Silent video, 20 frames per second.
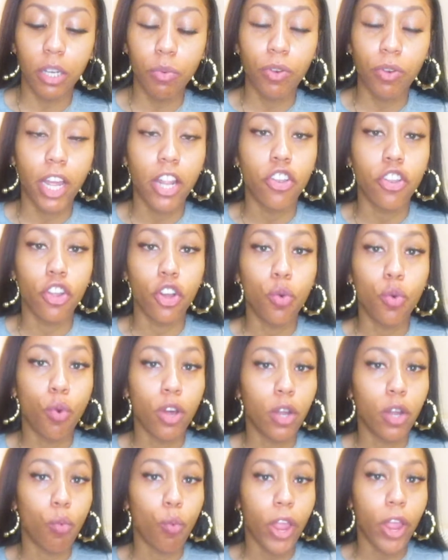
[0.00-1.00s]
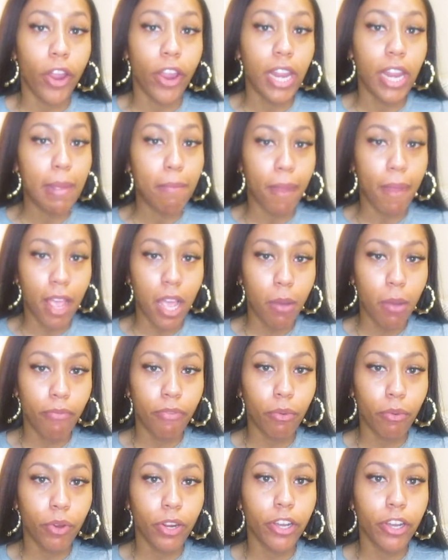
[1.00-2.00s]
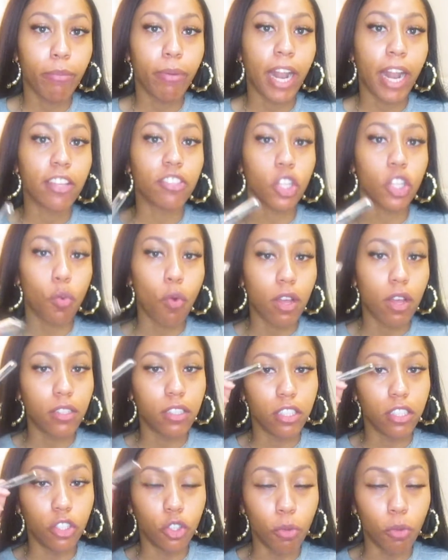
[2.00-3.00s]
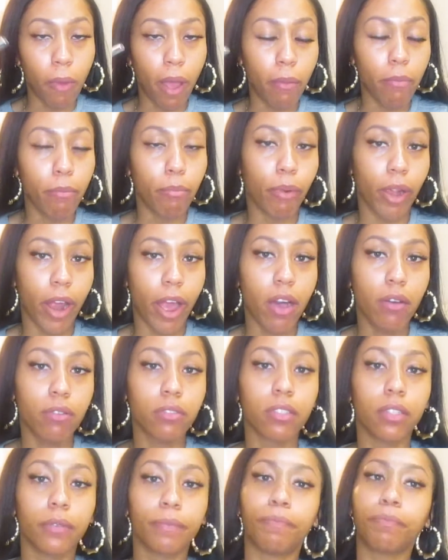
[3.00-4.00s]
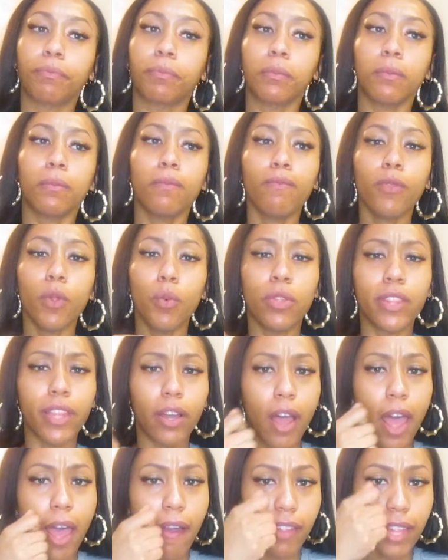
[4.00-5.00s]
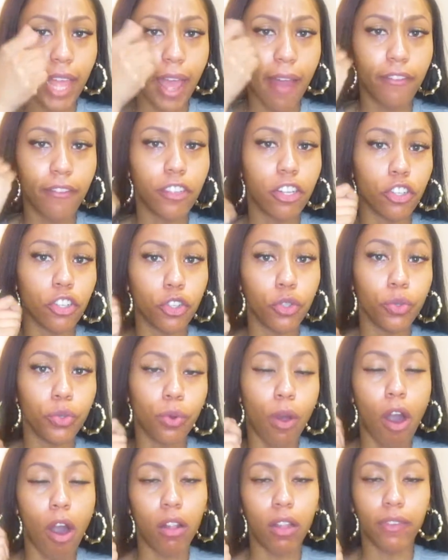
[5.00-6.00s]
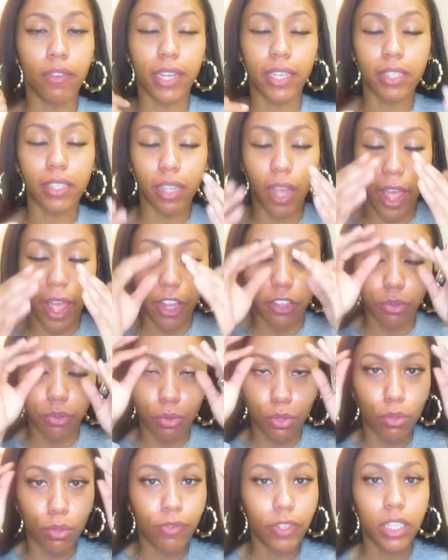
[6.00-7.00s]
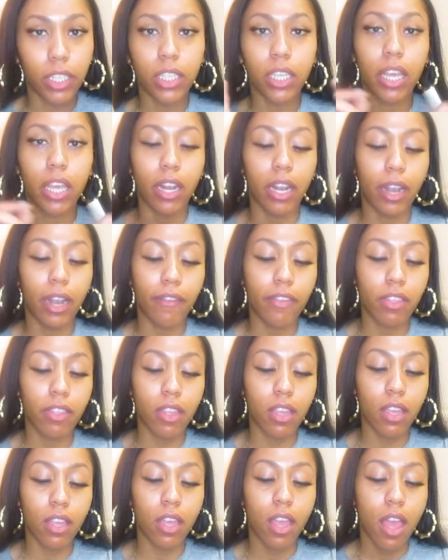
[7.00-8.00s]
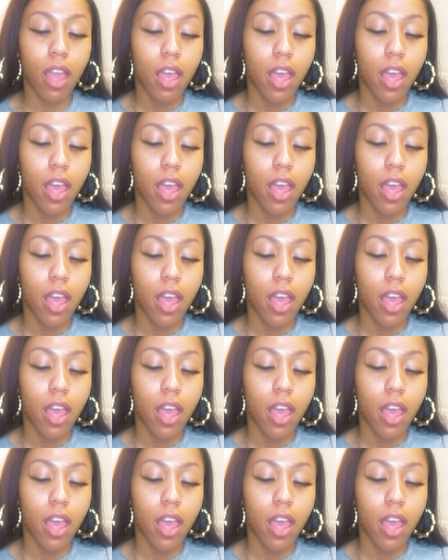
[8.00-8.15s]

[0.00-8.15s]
when I don't want to wear any makeup for real, but I still want to do my brows without having to do all of like the actual filling in and everything.